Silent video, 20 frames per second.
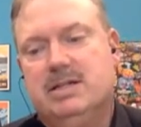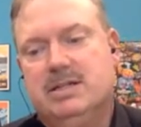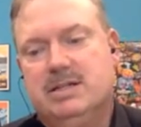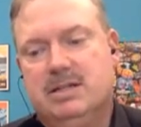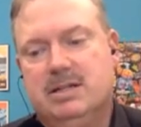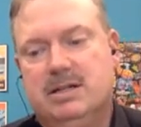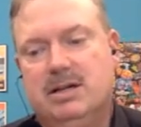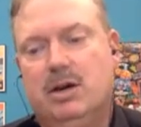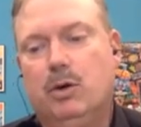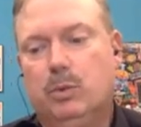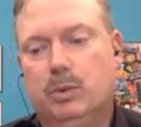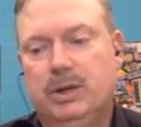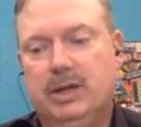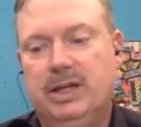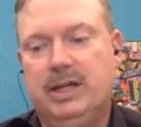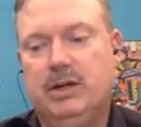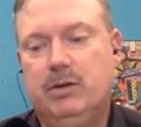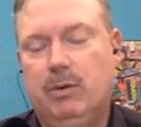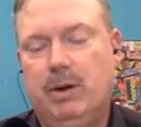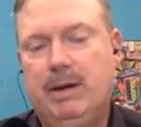It's a, a,
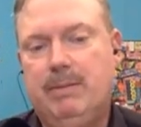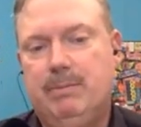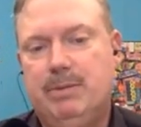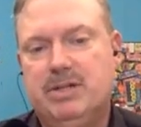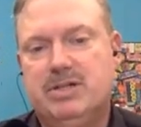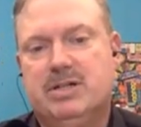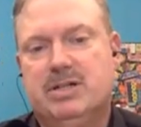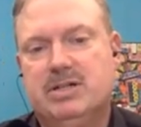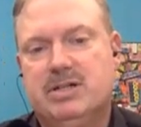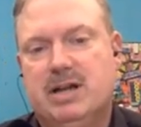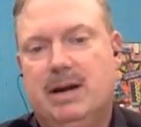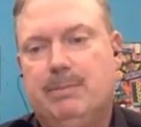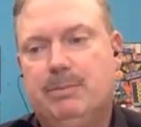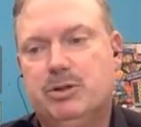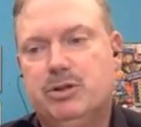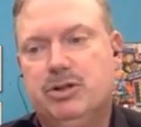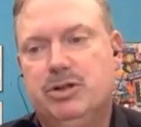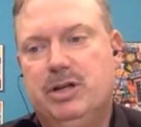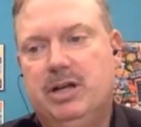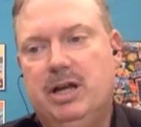really great business
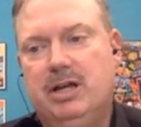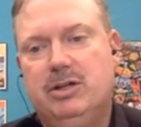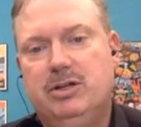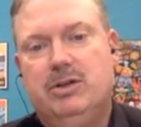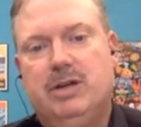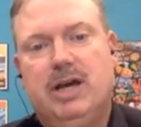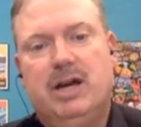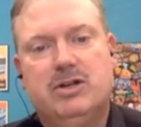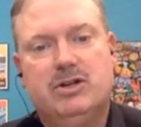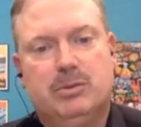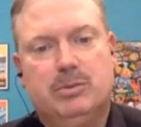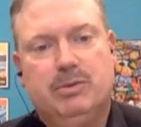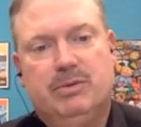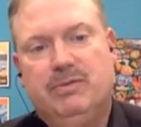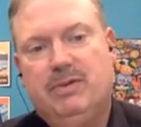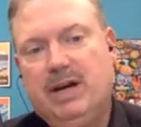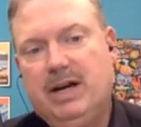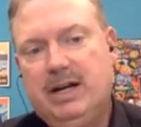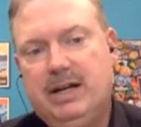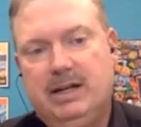opportunity, and you guys are
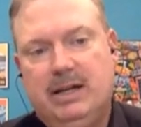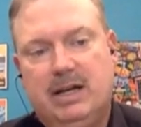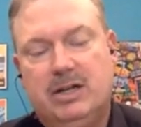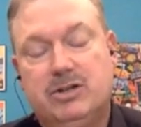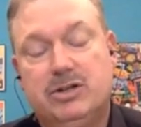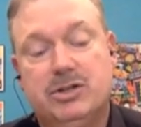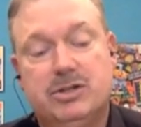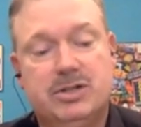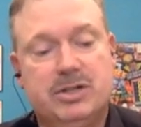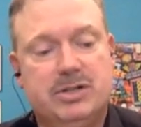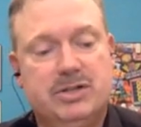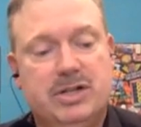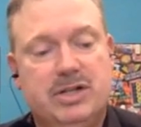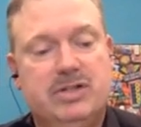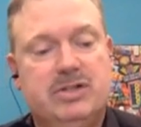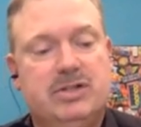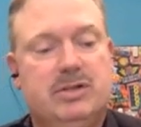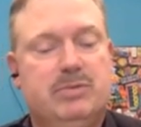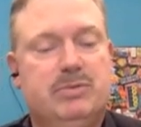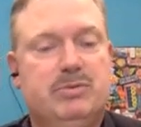providing not just the
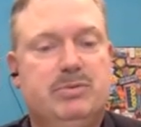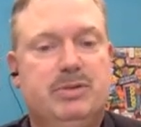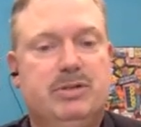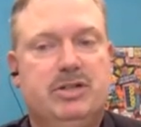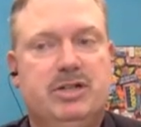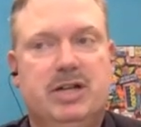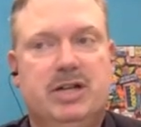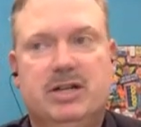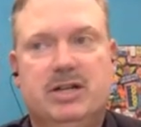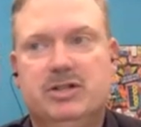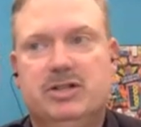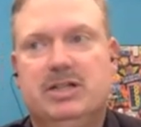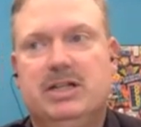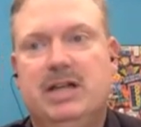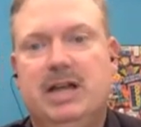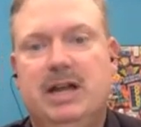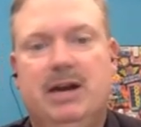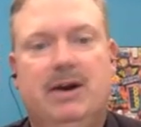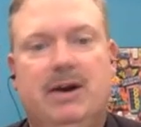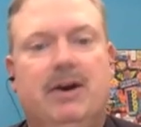systems, but you actually
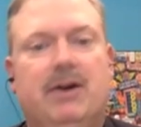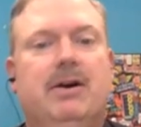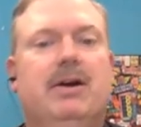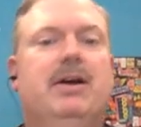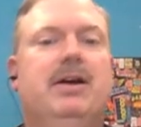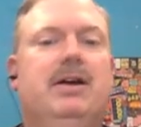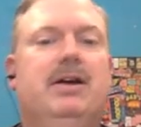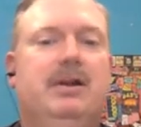care